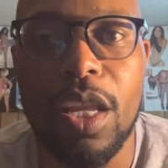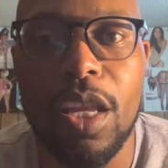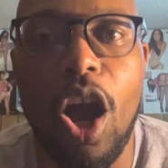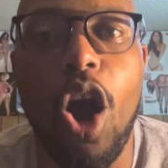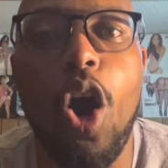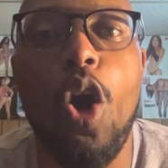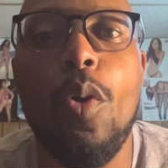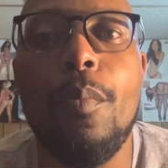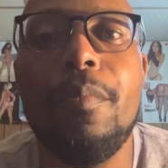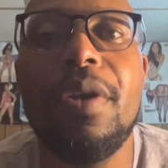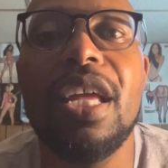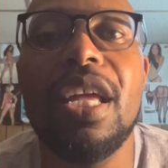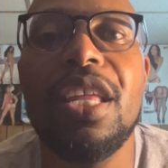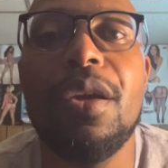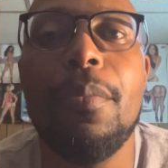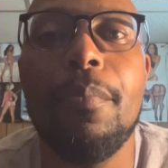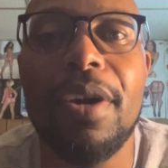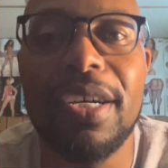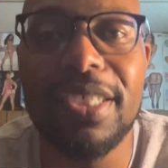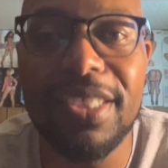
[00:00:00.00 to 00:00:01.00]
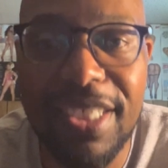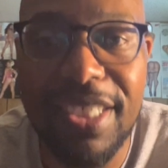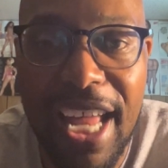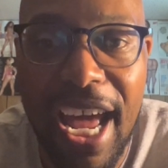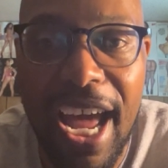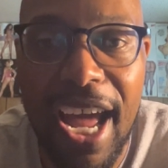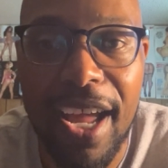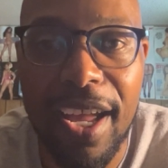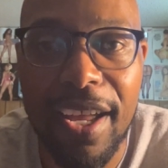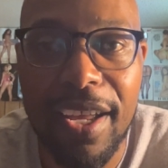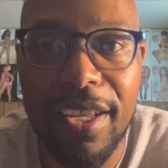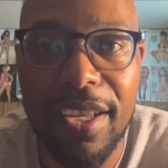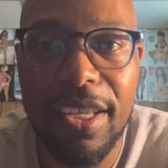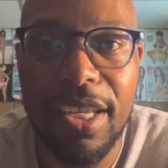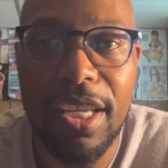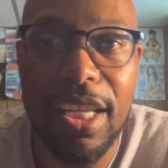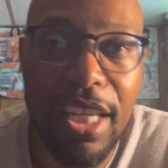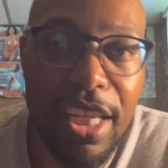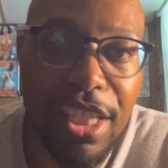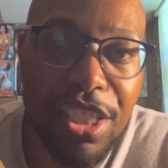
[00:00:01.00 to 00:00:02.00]
Old media must die.
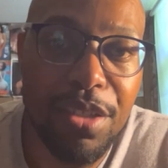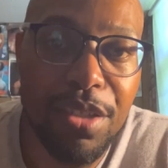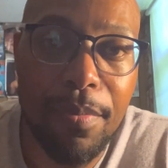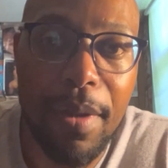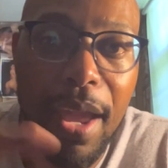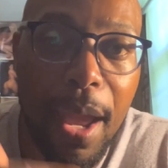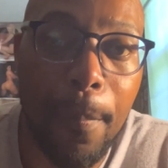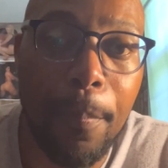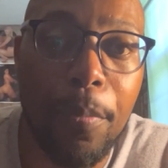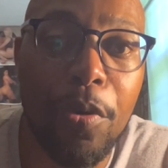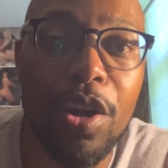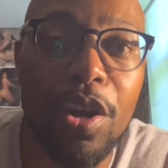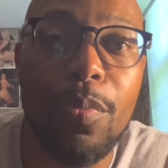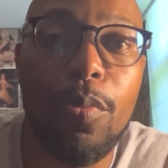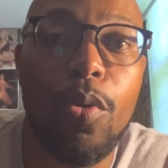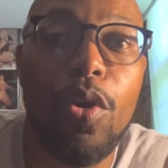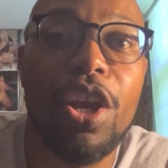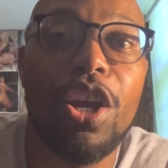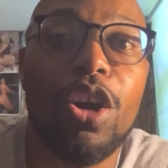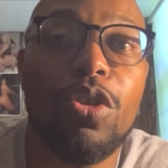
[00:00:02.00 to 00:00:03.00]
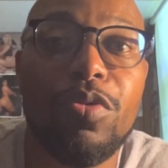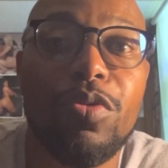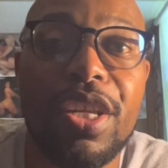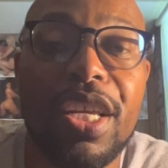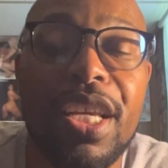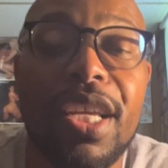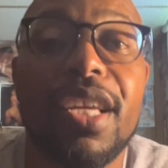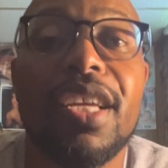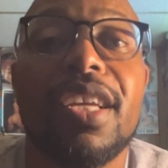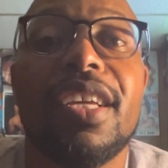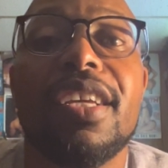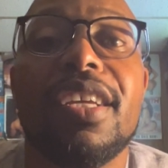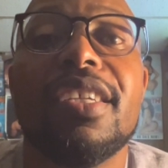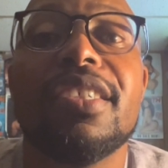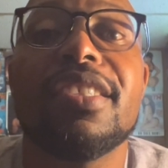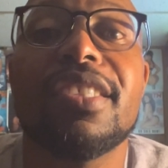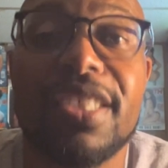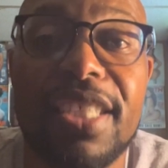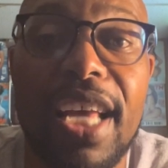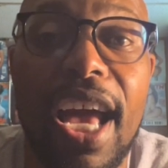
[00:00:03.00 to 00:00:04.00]
It's your man Pretty Boy OD
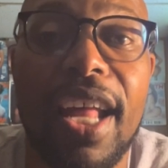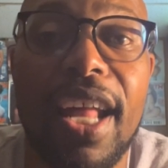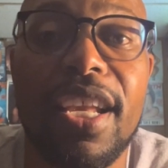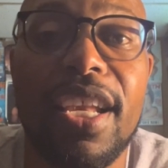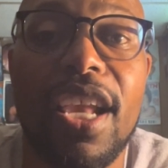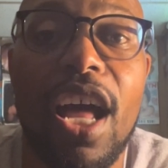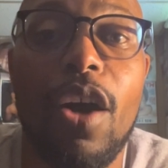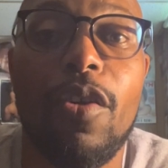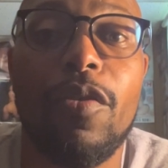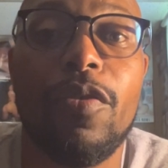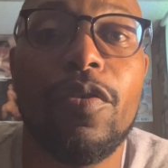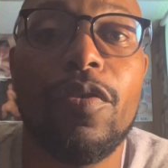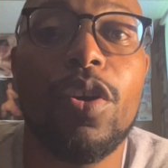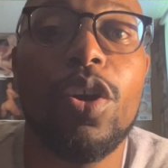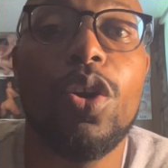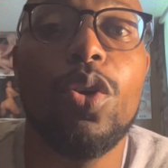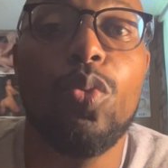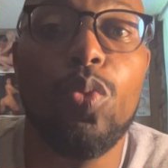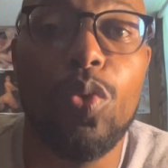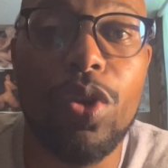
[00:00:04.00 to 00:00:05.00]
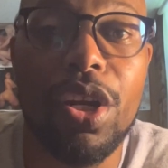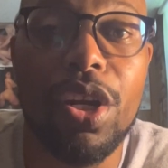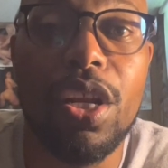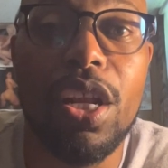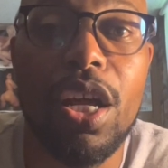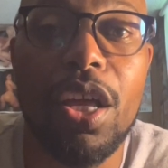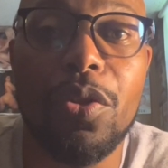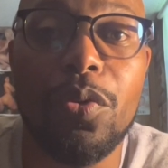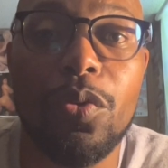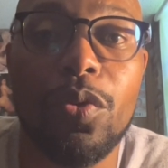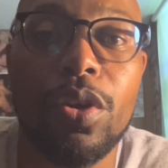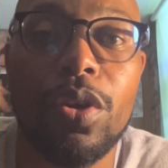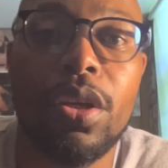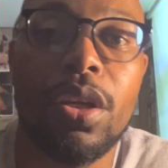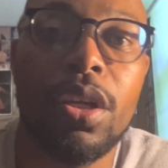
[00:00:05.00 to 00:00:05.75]
signing off with another one.